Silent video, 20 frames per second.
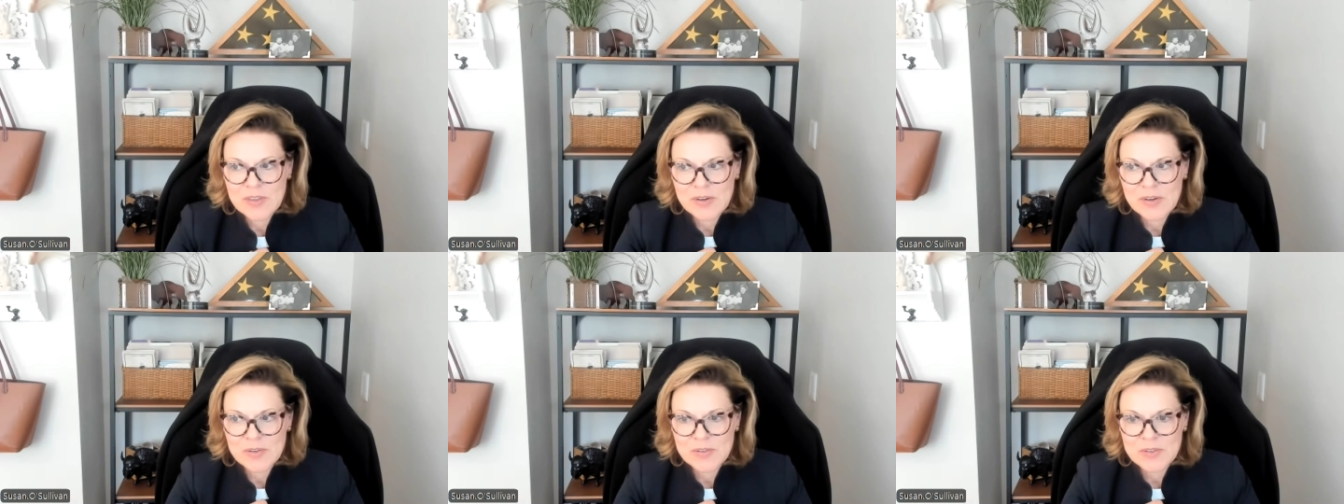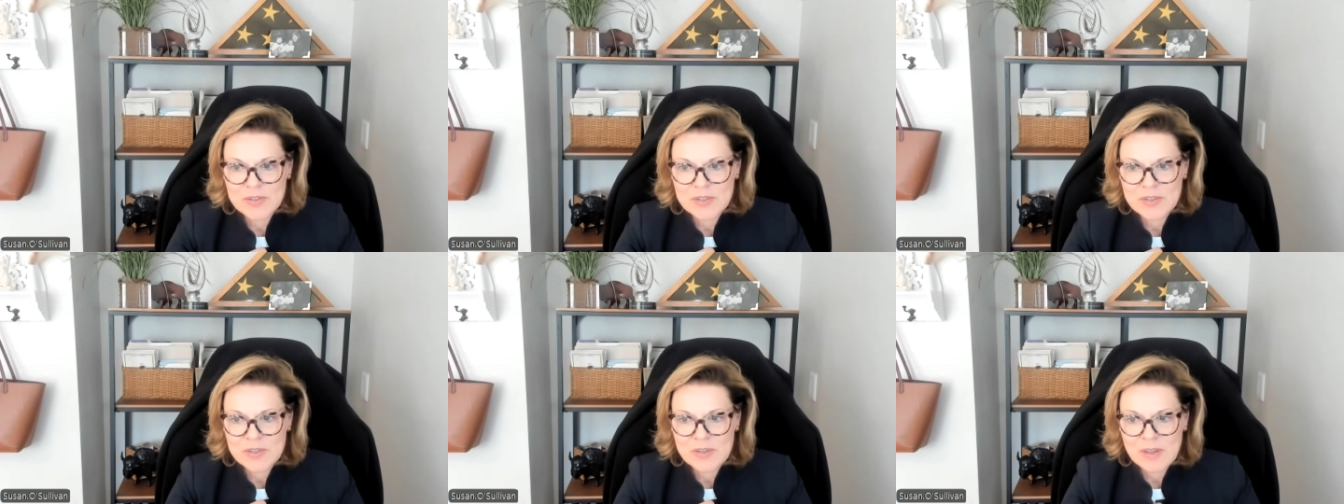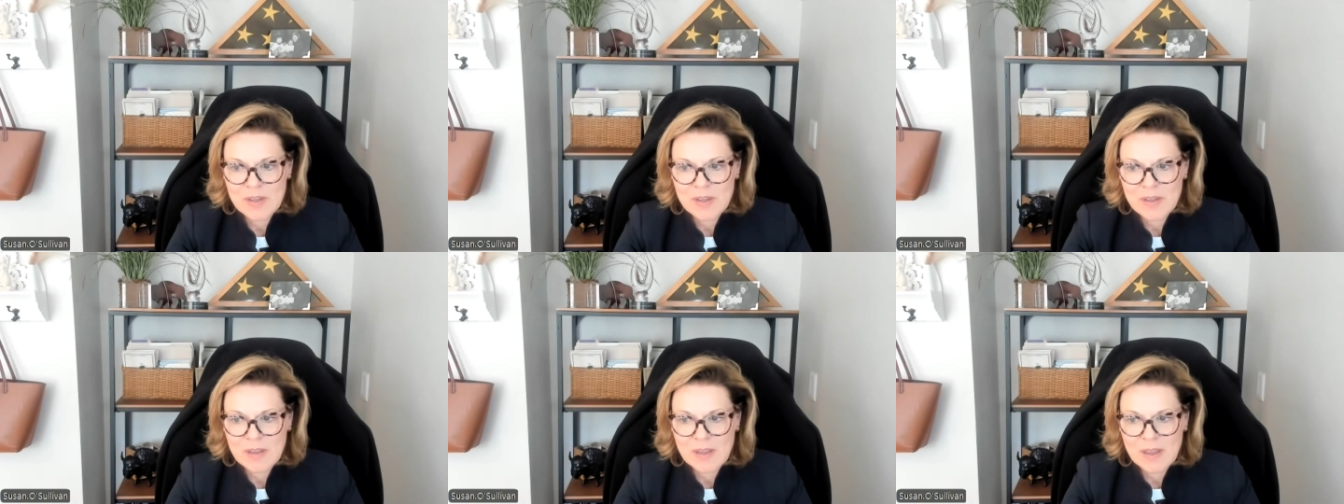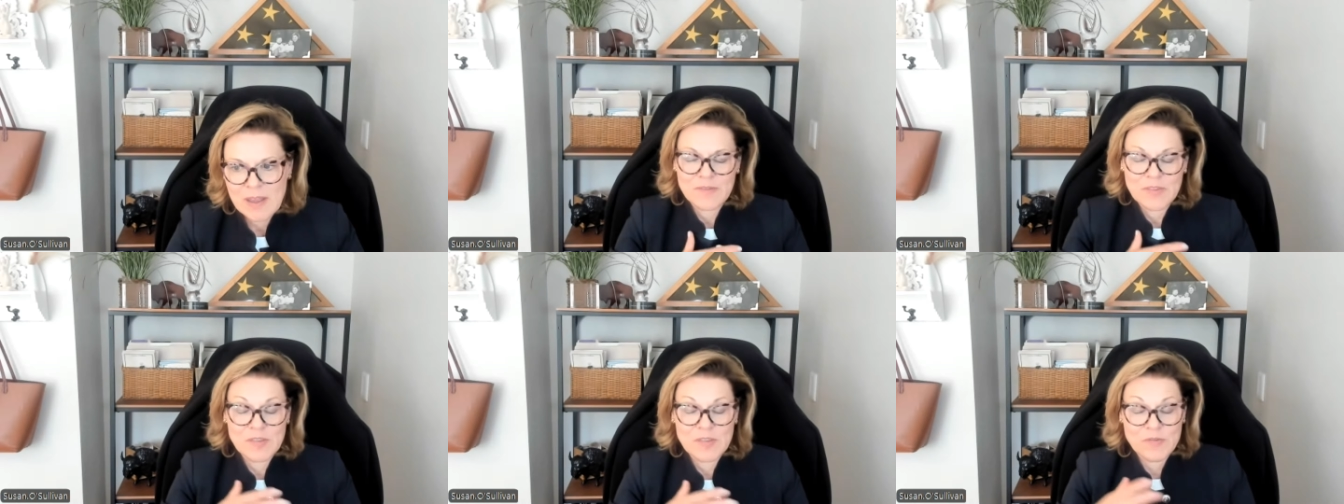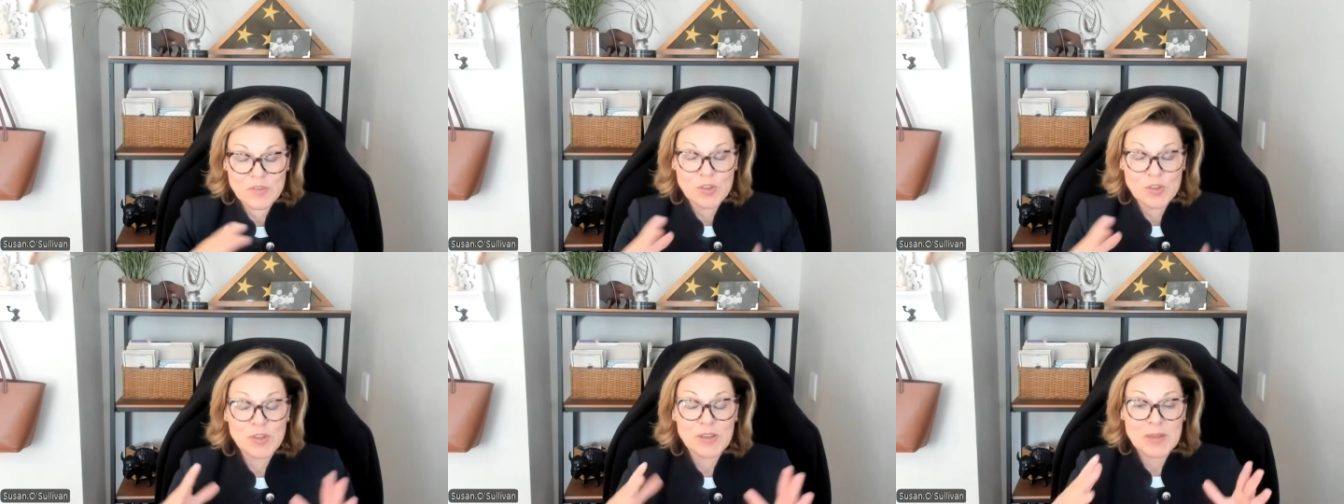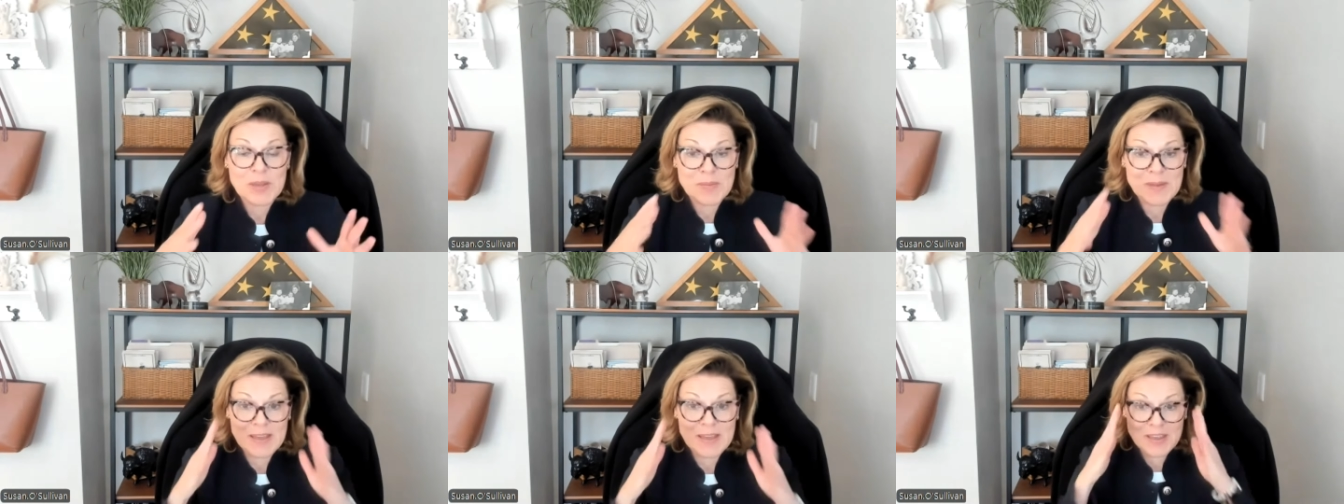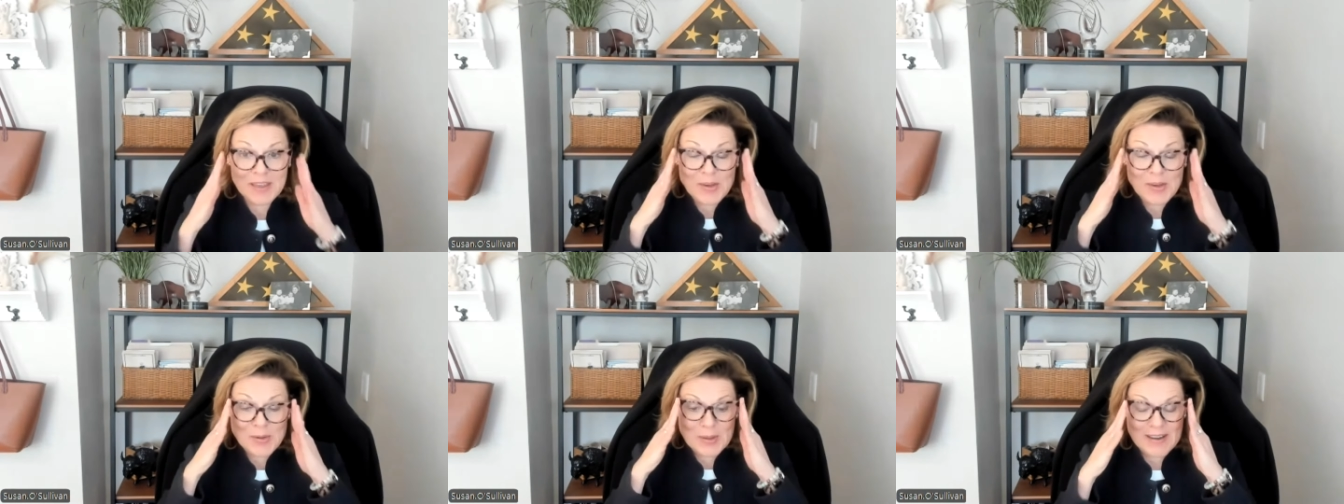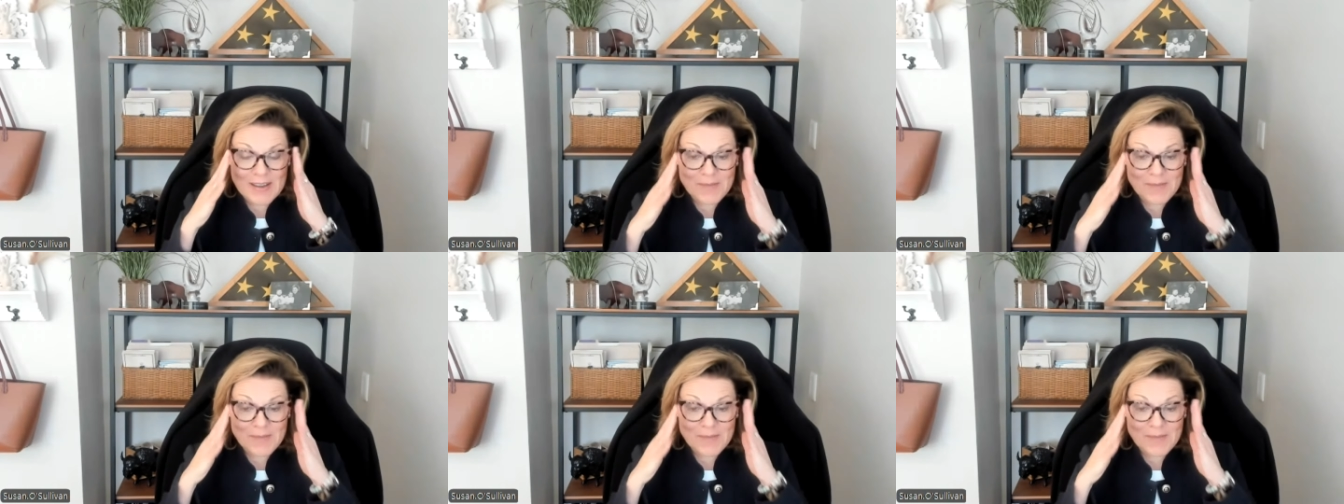there's if you look at my yoga,